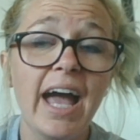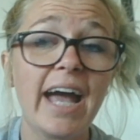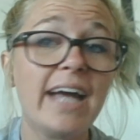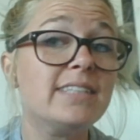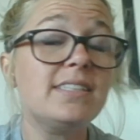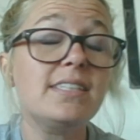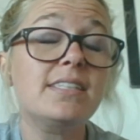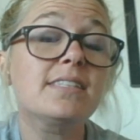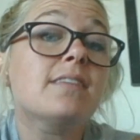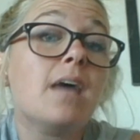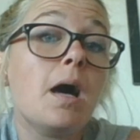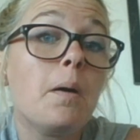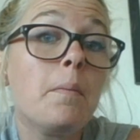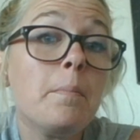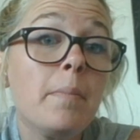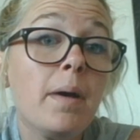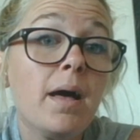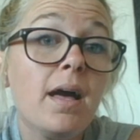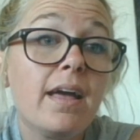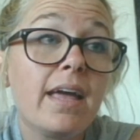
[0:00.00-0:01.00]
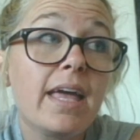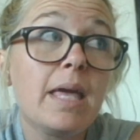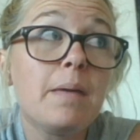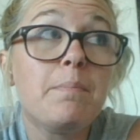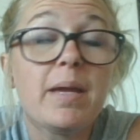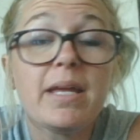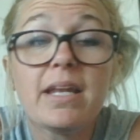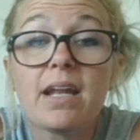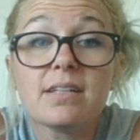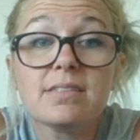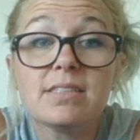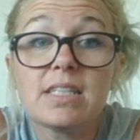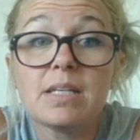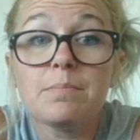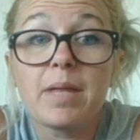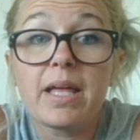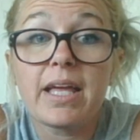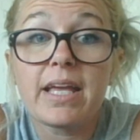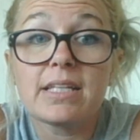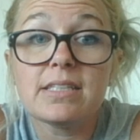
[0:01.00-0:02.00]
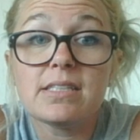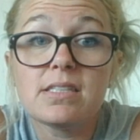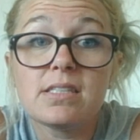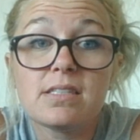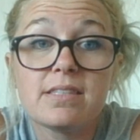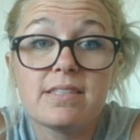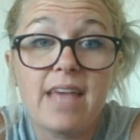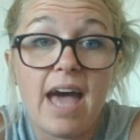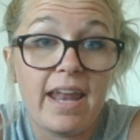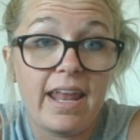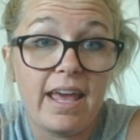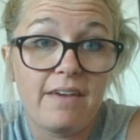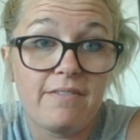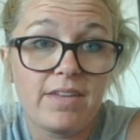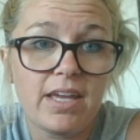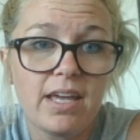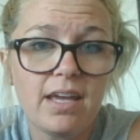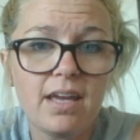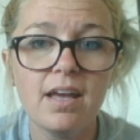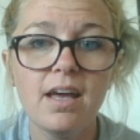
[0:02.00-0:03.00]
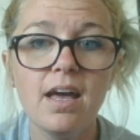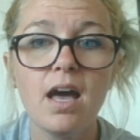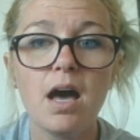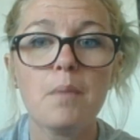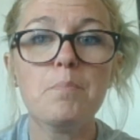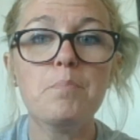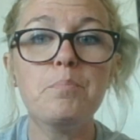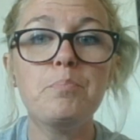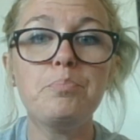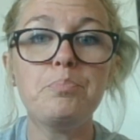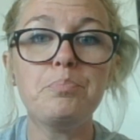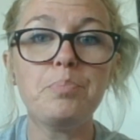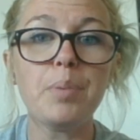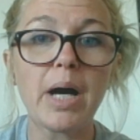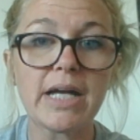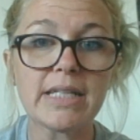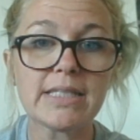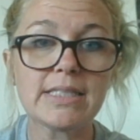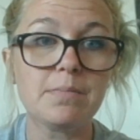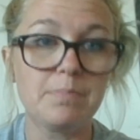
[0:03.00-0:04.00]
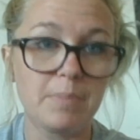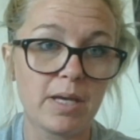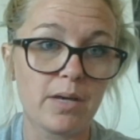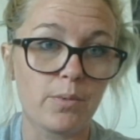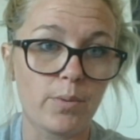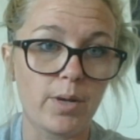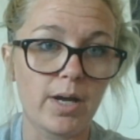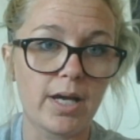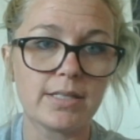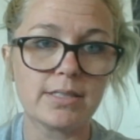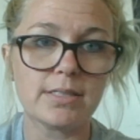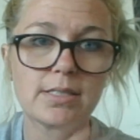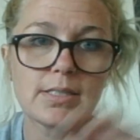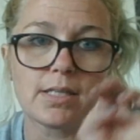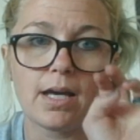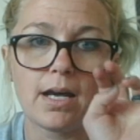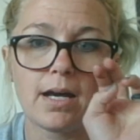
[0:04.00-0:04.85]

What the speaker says: And to some, it may not seem like it's that heavy, but to me it was.